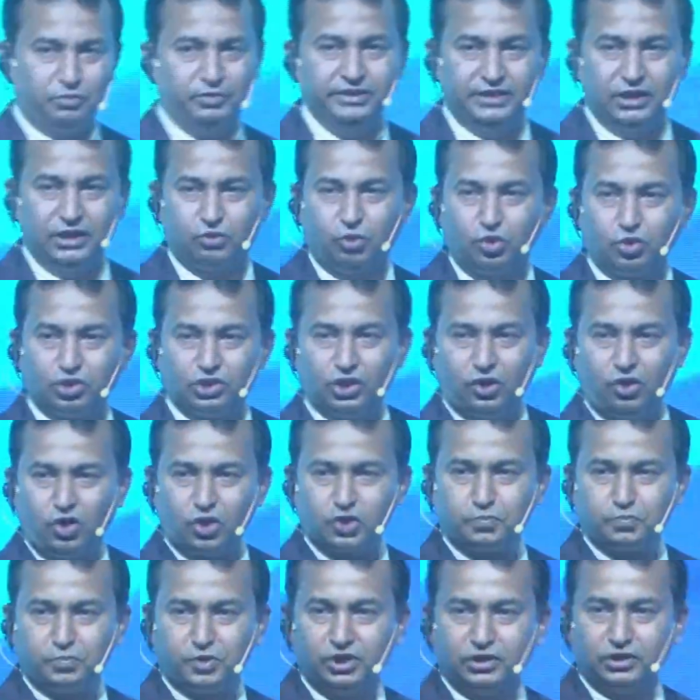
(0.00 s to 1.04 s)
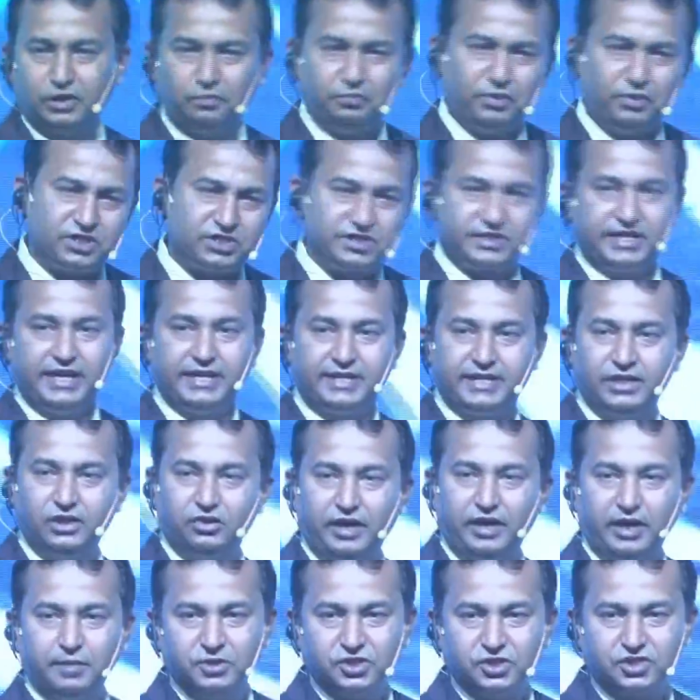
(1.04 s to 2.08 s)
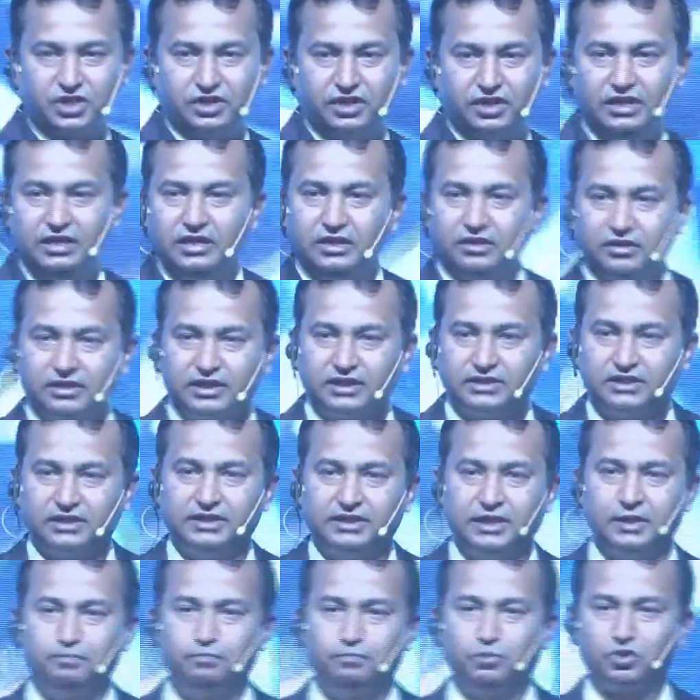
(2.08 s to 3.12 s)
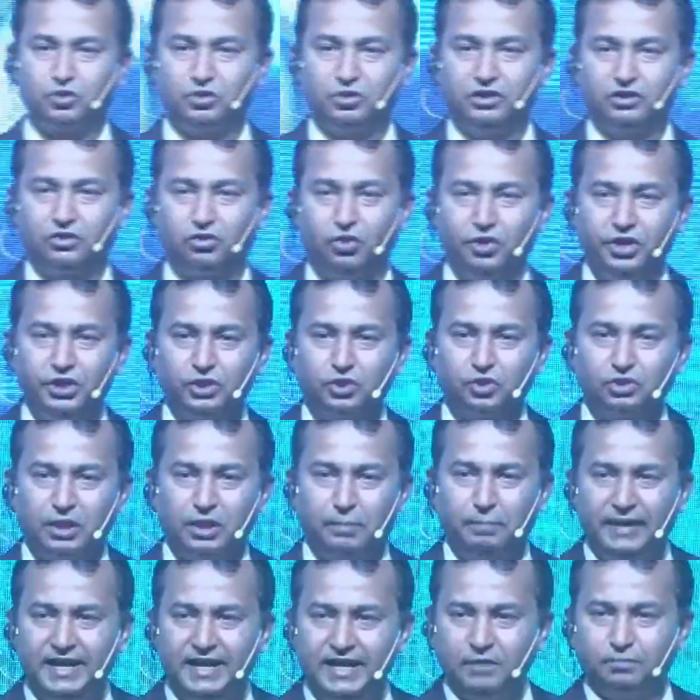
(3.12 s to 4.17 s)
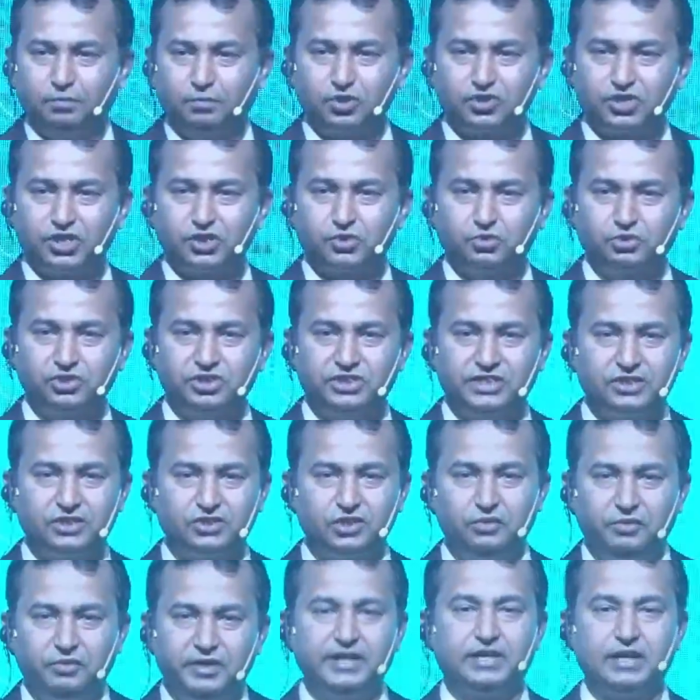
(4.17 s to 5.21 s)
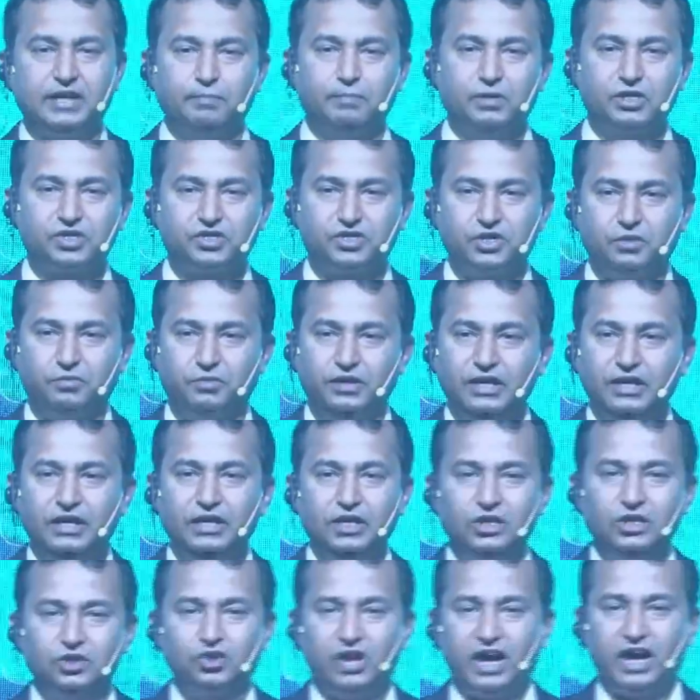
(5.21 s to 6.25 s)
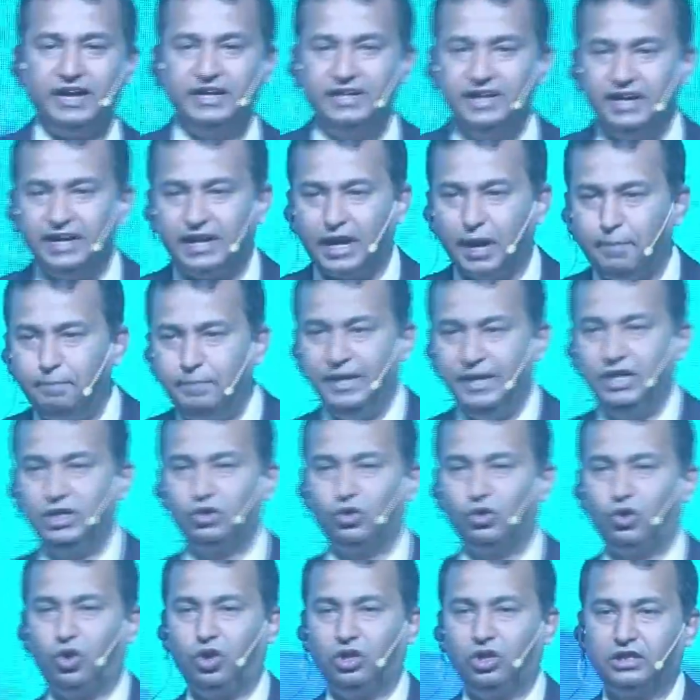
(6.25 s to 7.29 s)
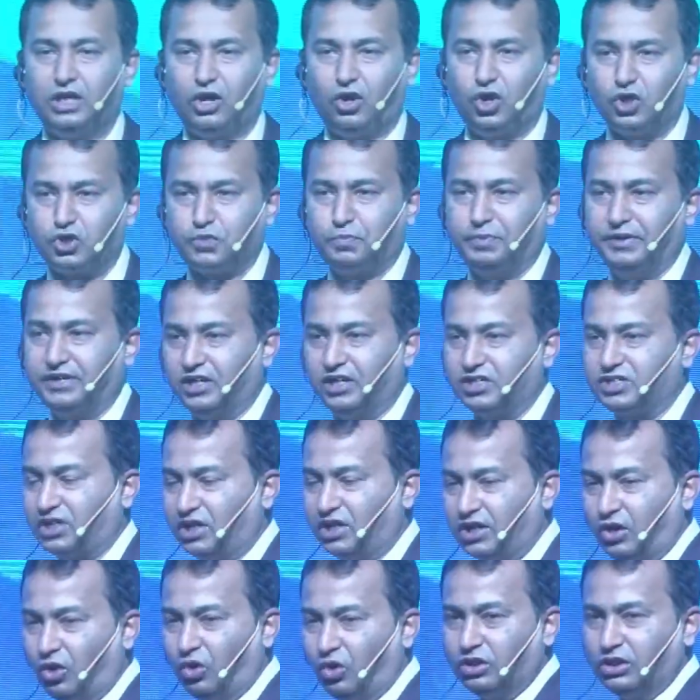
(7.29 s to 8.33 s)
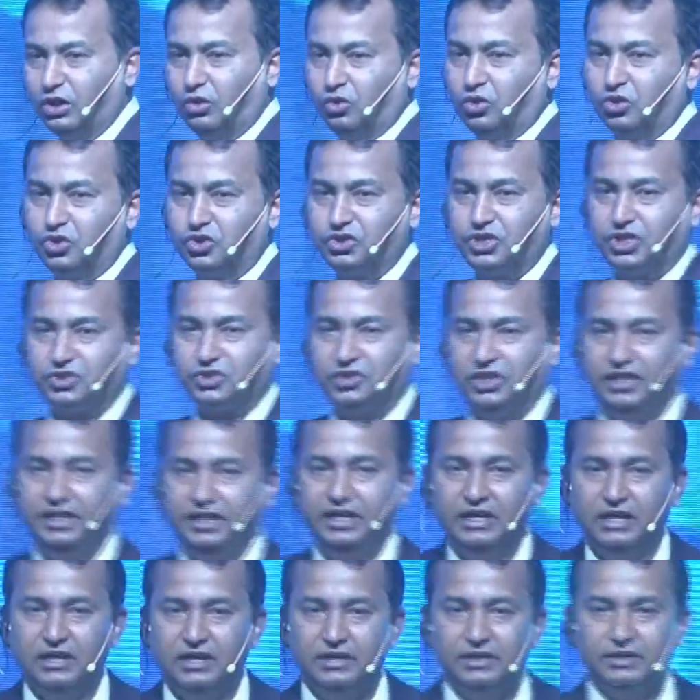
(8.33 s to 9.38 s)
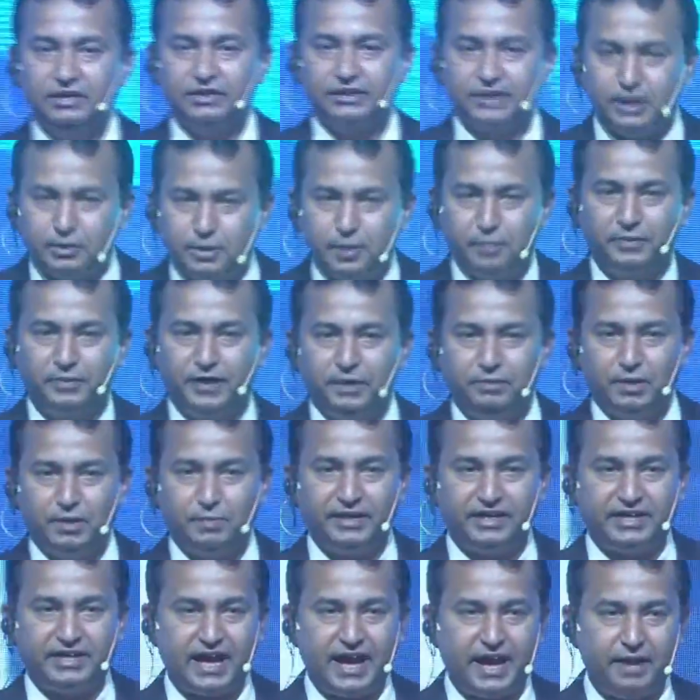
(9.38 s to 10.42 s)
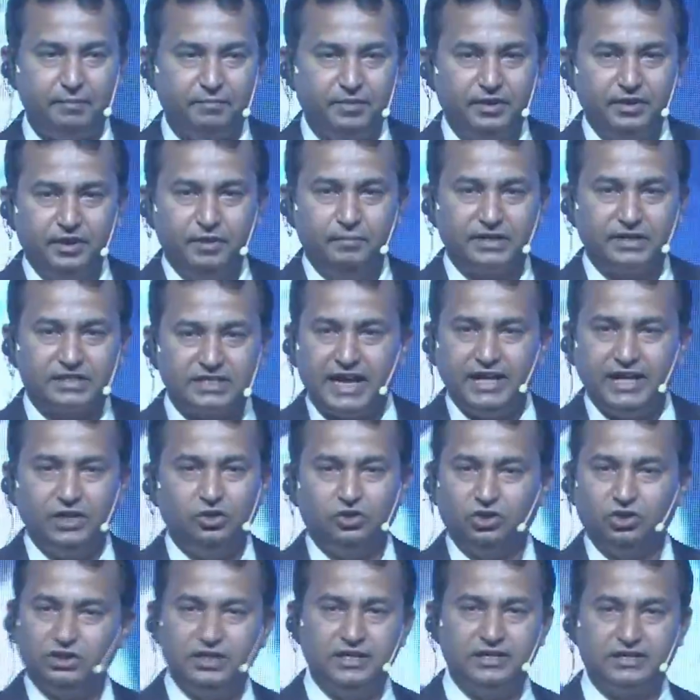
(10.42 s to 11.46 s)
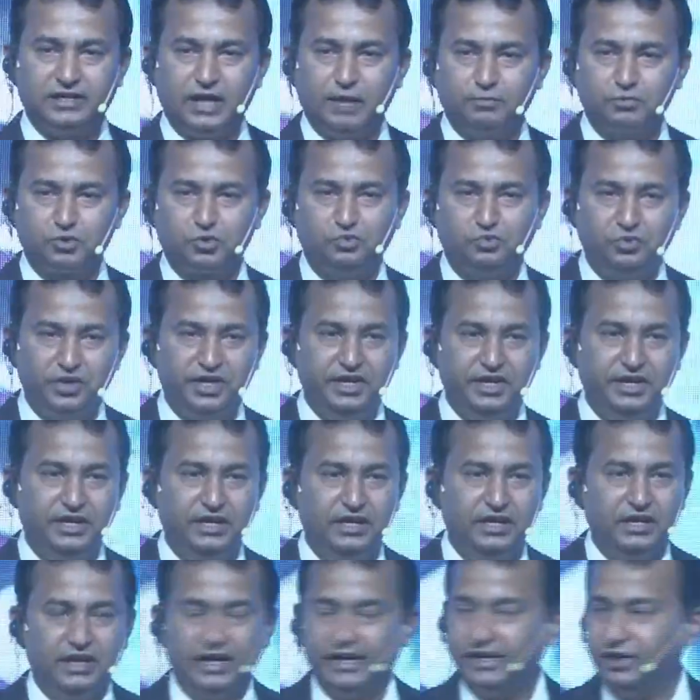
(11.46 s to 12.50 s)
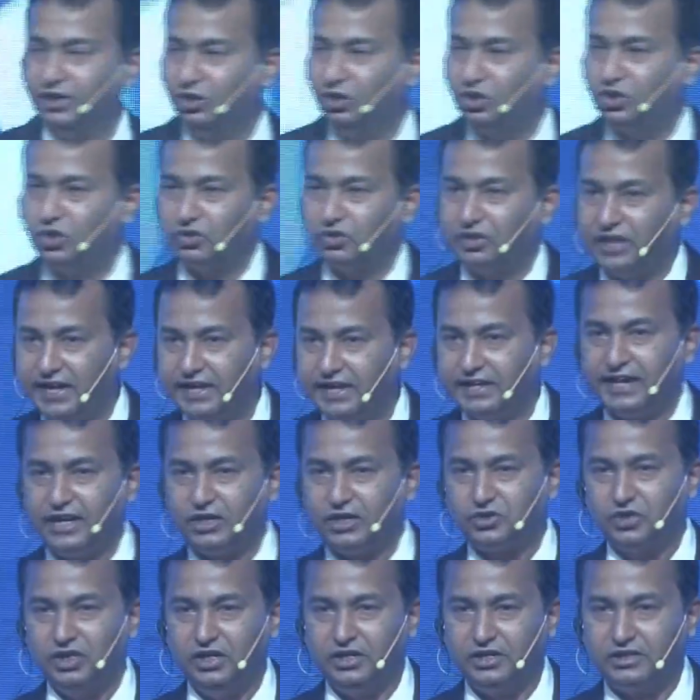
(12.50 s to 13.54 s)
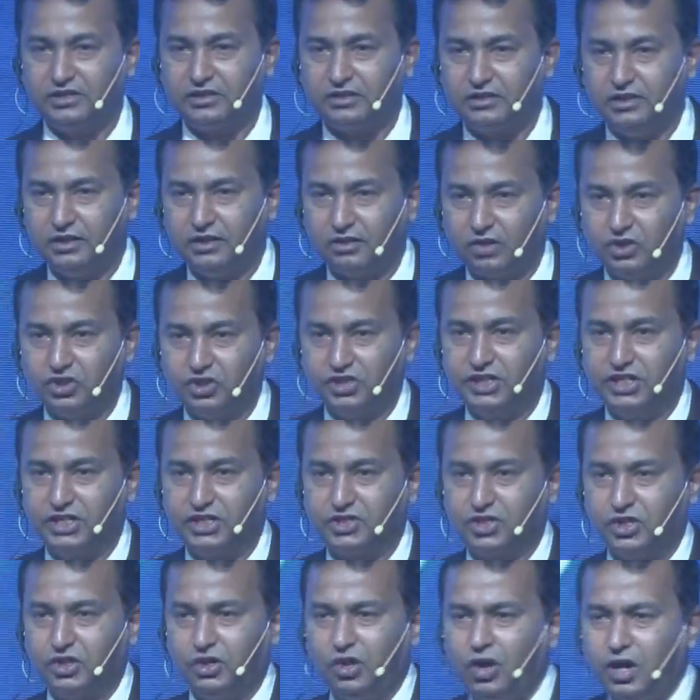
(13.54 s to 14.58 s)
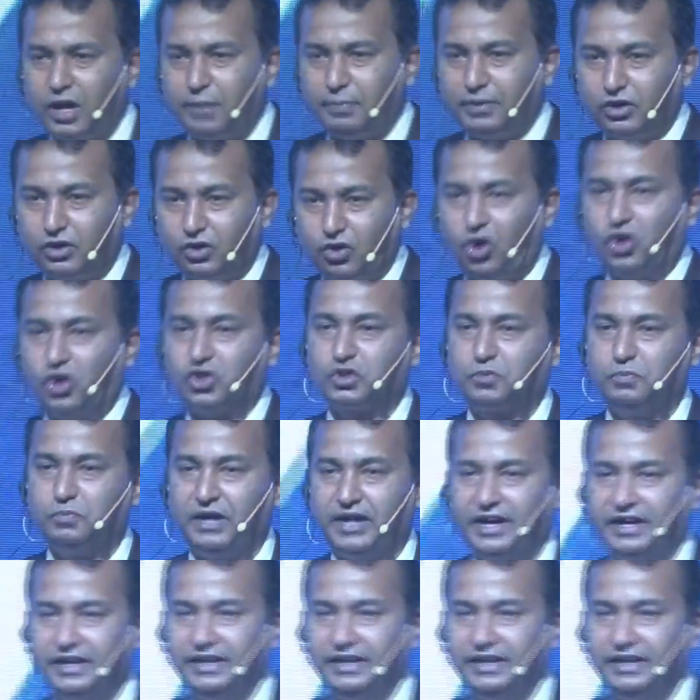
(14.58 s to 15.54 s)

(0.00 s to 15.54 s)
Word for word: I feel that when they go to the hospital, they first take into admission rather than going through the billing process, which is actually very cumbersome. So I here appeal to all the hospitals and all the owners actually, give them, give them a time because I know nothing comes free and you need to take actually a uh, consideration a lot of a